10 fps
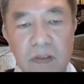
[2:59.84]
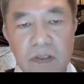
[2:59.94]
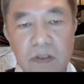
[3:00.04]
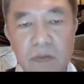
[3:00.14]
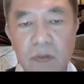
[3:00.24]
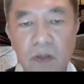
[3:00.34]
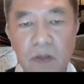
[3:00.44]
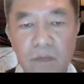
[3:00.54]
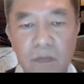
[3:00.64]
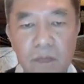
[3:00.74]
So
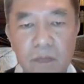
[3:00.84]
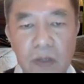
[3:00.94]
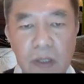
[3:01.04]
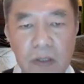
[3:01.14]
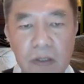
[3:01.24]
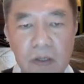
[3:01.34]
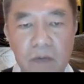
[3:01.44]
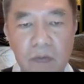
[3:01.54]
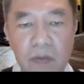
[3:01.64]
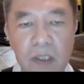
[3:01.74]
if
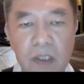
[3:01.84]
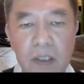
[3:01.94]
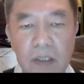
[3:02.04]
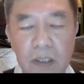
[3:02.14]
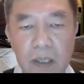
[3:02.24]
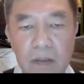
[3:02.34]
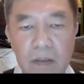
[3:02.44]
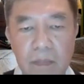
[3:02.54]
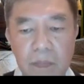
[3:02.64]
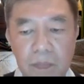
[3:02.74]
you think,
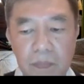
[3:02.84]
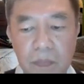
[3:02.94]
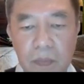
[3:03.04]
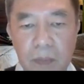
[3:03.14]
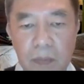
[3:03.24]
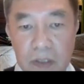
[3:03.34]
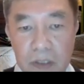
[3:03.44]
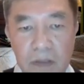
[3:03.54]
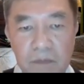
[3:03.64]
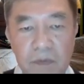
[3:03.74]
I mean,
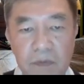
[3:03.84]
certain for